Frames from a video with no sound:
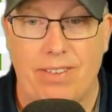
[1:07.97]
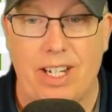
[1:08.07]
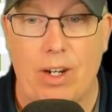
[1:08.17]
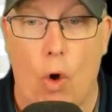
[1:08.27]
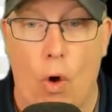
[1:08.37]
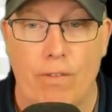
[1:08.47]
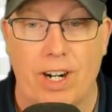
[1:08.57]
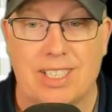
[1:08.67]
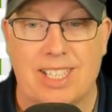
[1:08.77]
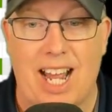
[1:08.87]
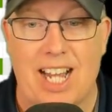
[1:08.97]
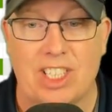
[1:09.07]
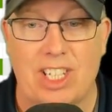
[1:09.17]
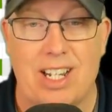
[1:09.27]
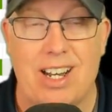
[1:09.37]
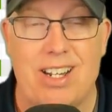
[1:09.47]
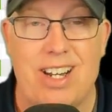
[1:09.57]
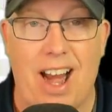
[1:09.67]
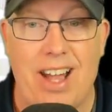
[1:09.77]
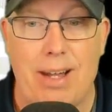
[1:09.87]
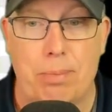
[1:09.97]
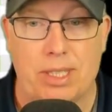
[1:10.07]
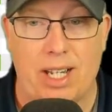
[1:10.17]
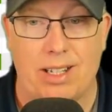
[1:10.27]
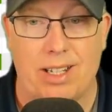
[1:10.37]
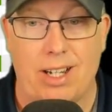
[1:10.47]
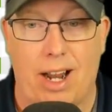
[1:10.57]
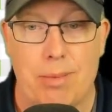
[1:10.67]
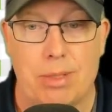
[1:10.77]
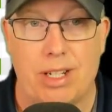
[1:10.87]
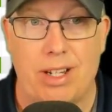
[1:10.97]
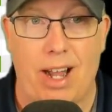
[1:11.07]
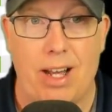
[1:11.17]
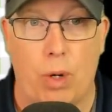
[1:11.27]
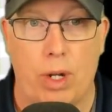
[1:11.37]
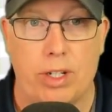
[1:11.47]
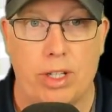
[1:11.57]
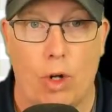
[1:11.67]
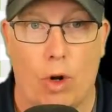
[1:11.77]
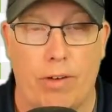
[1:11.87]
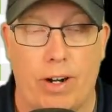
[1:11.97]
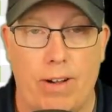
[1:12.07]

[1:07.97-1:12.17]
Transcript: the over has cashed in 90% of the times, 9-1 to the over.